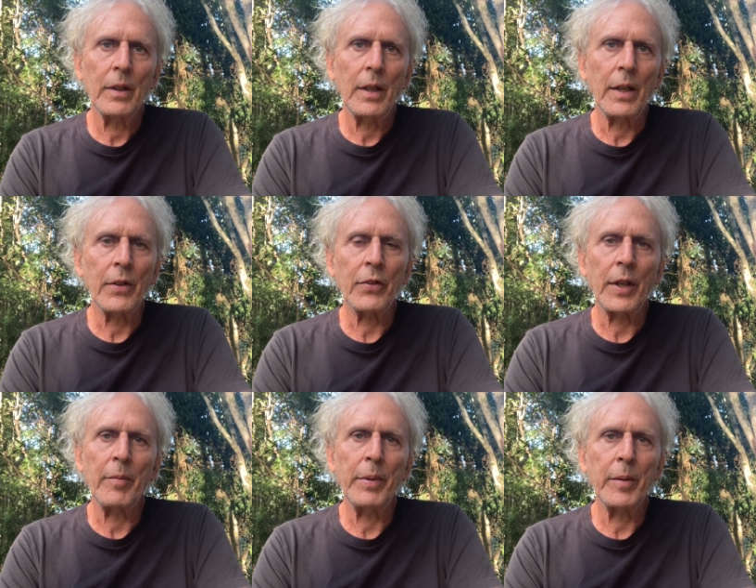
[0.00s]
are the
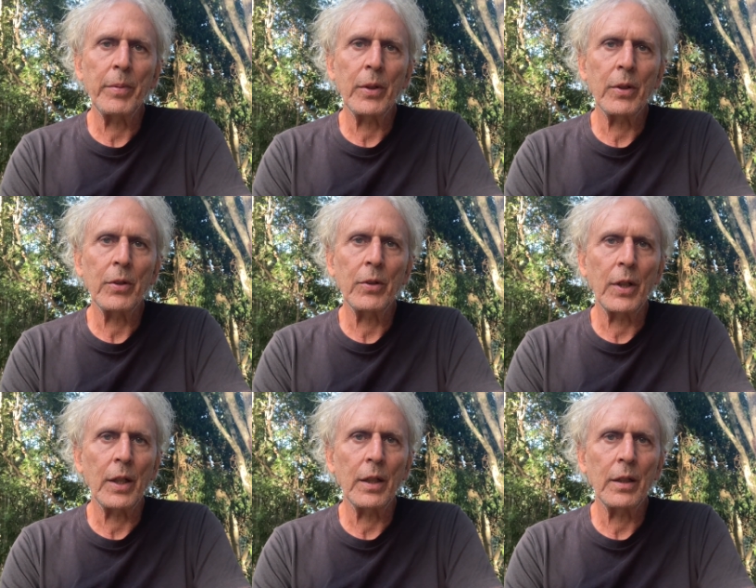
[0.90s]
same people who
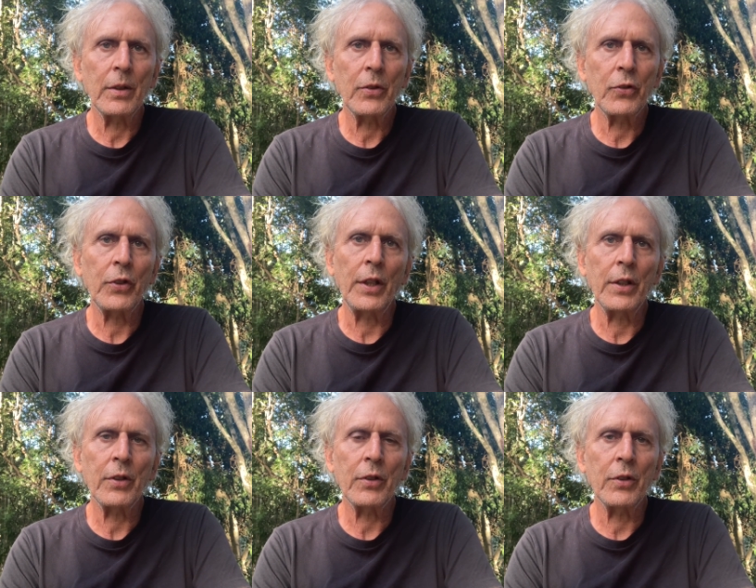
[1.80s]
are seeing
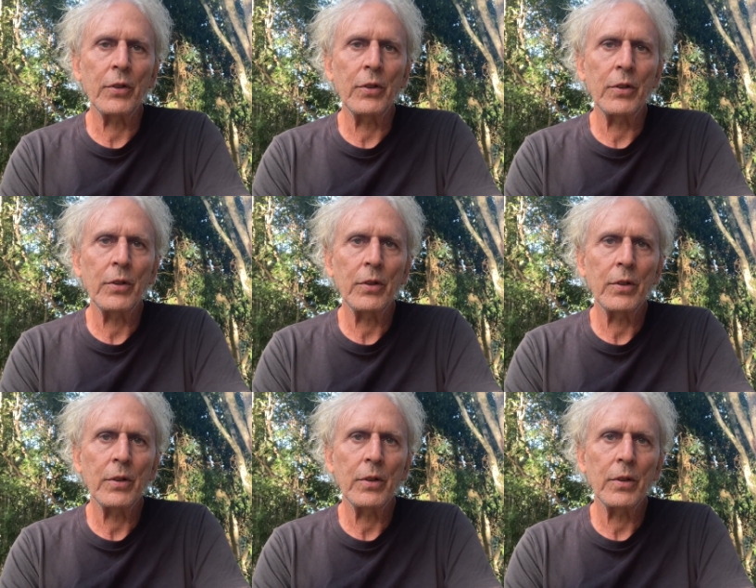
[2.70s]
through
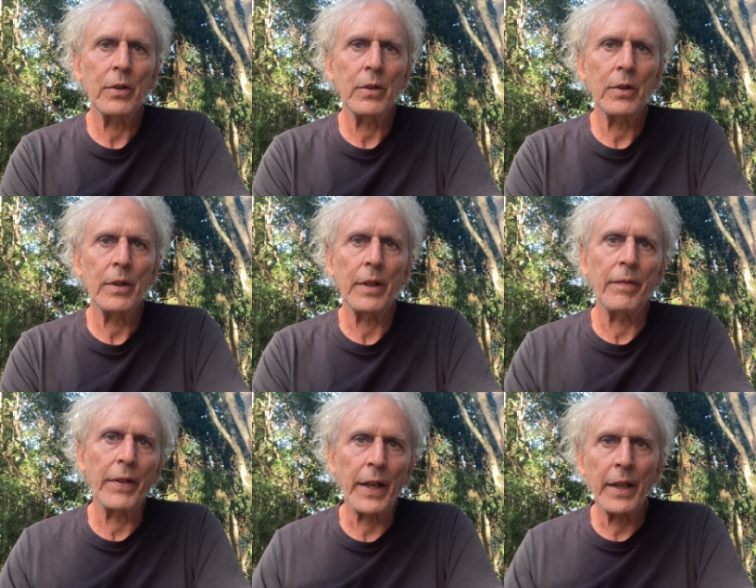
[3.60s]
the
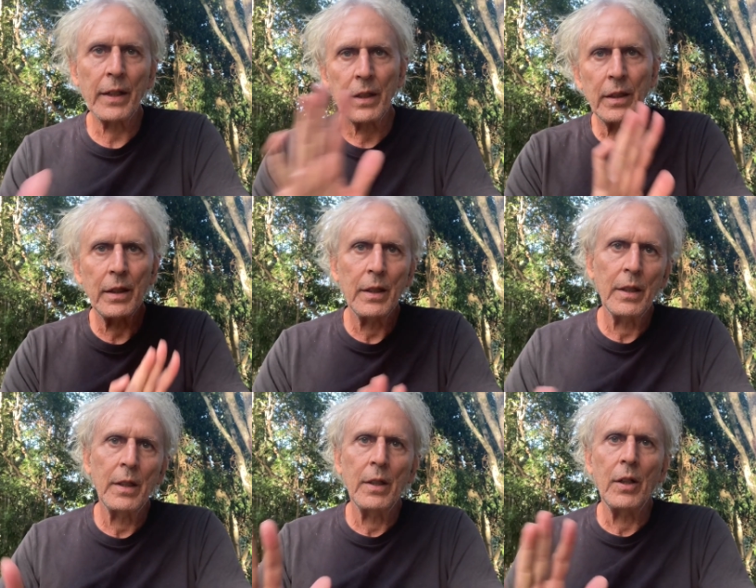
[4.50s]
veil
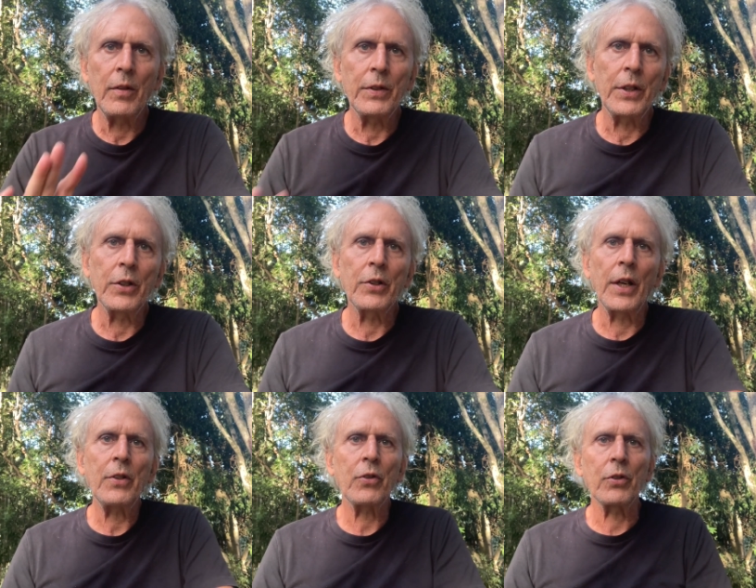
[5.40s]
of the
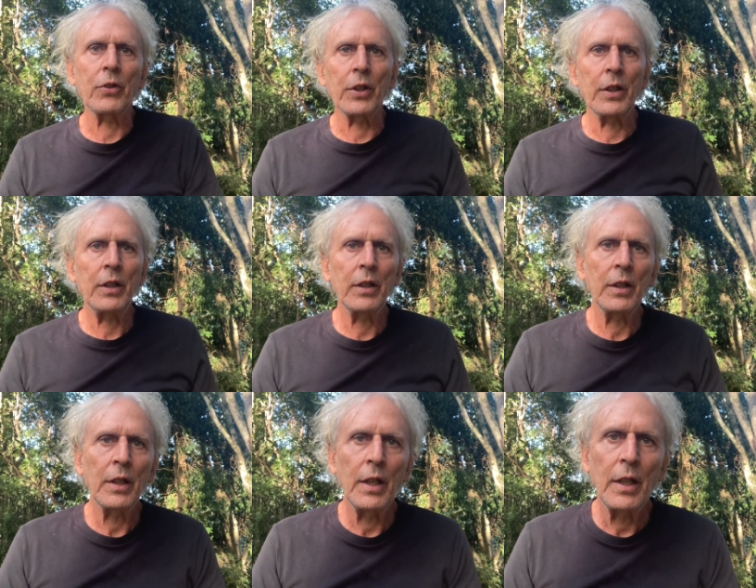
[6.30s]
Ukraine story
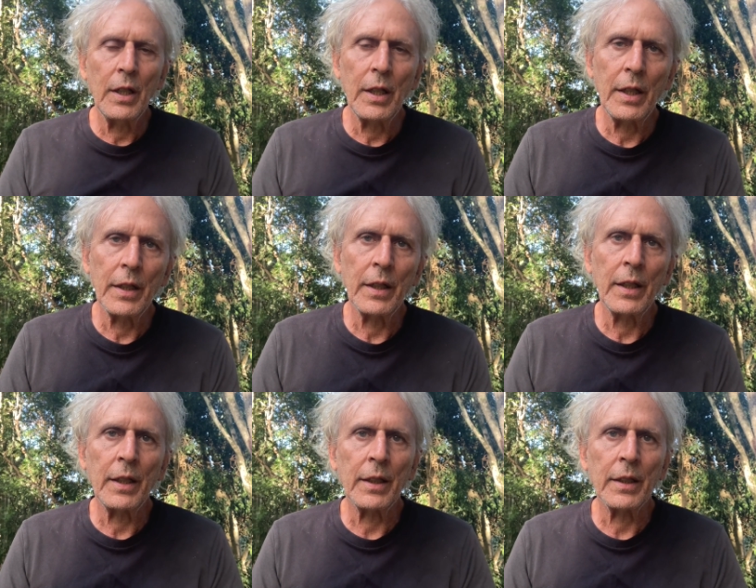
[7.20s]
and
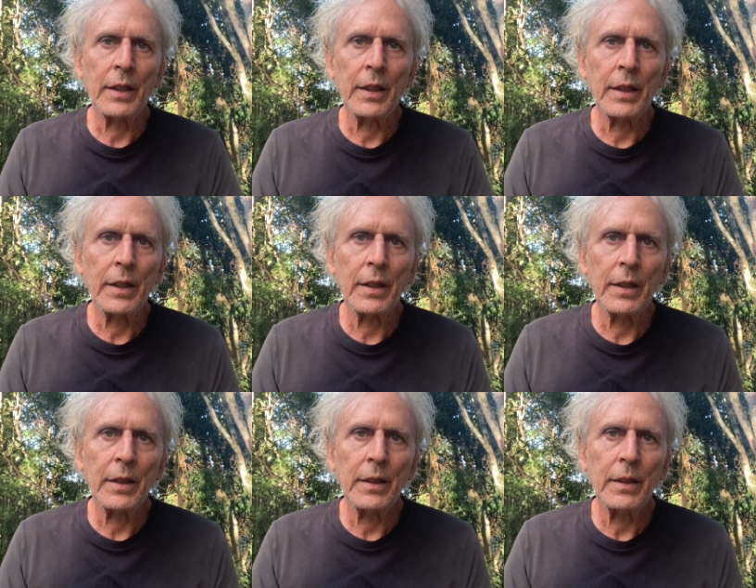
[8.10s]

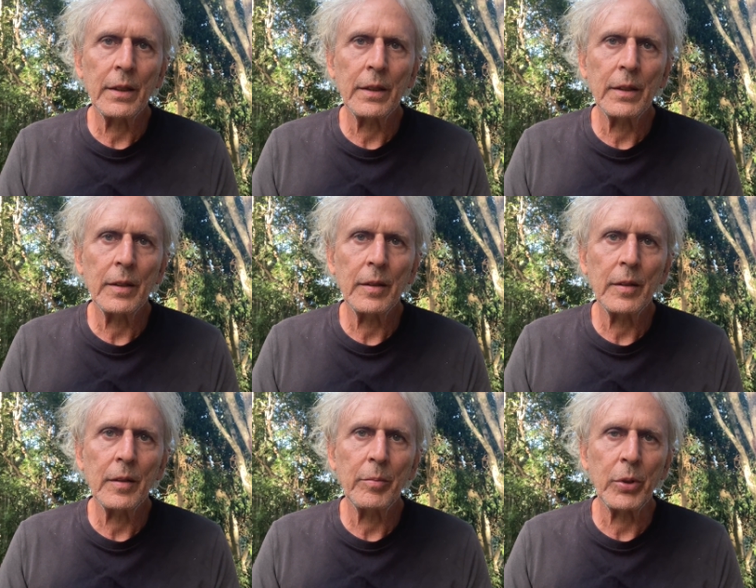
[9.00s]
are
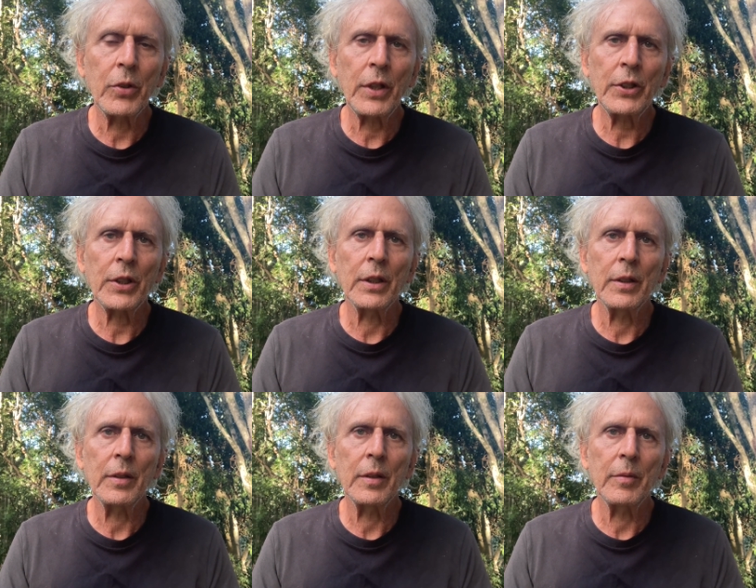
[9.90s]
pro-Russia,
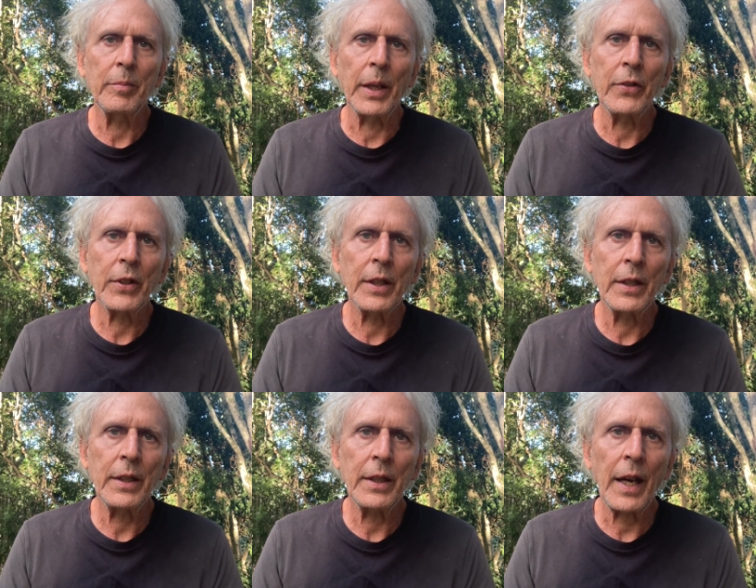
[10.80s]

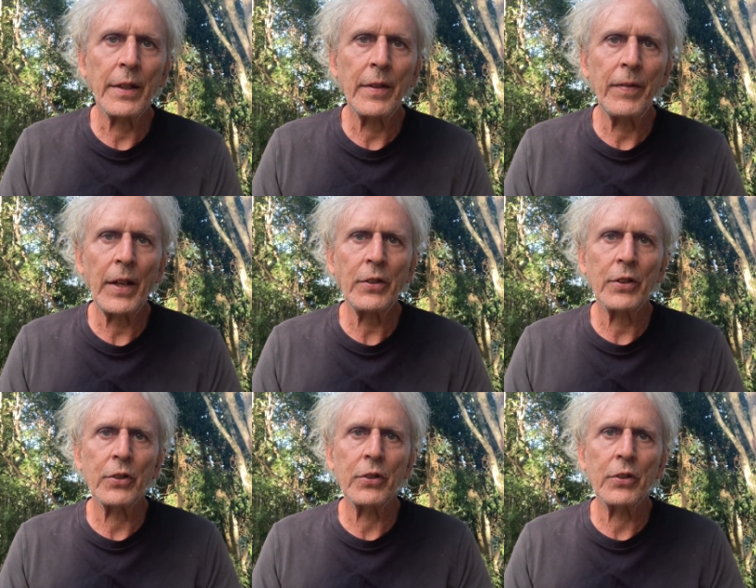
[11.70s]
basically anti-fascist.